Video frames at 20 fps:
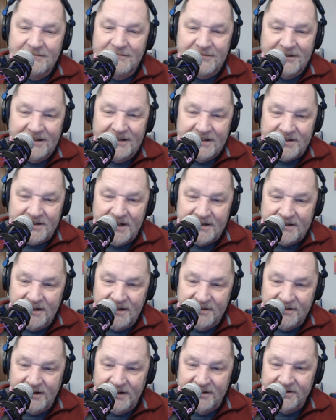Police said
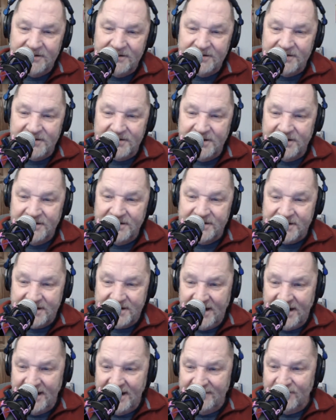another hunter saw the
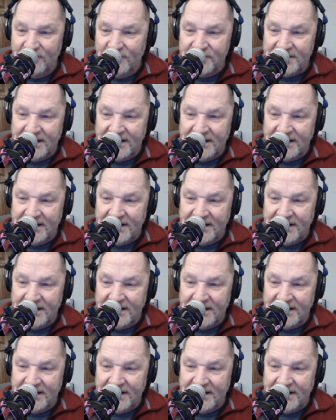stag more than a